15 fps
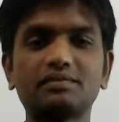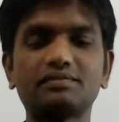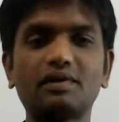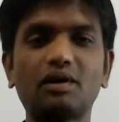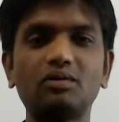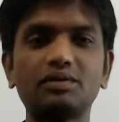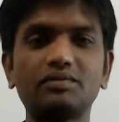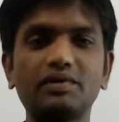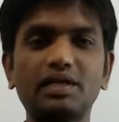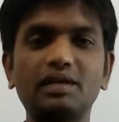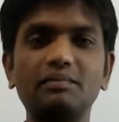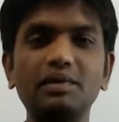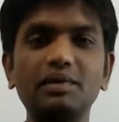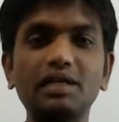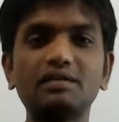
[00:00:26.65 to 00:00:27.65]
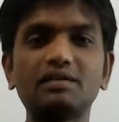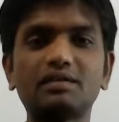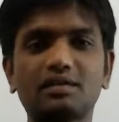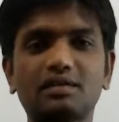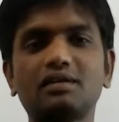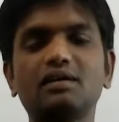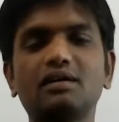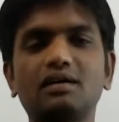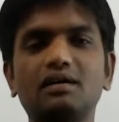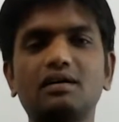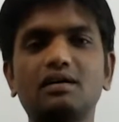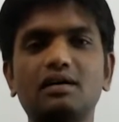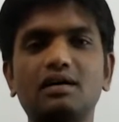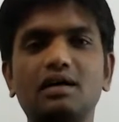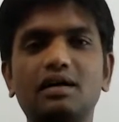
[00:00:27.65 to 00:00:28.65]
found very imminent,
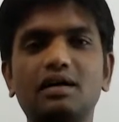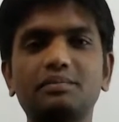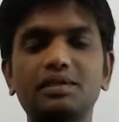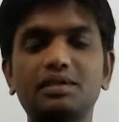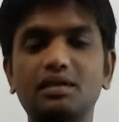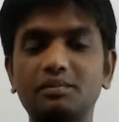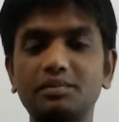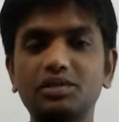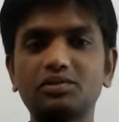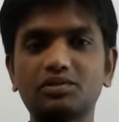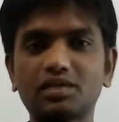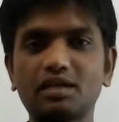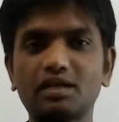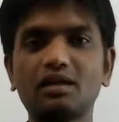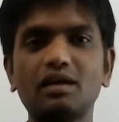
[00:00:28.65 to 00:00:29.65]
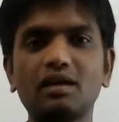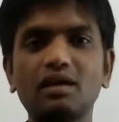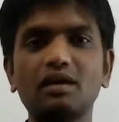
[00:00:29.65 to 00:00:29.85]
and I mean to say,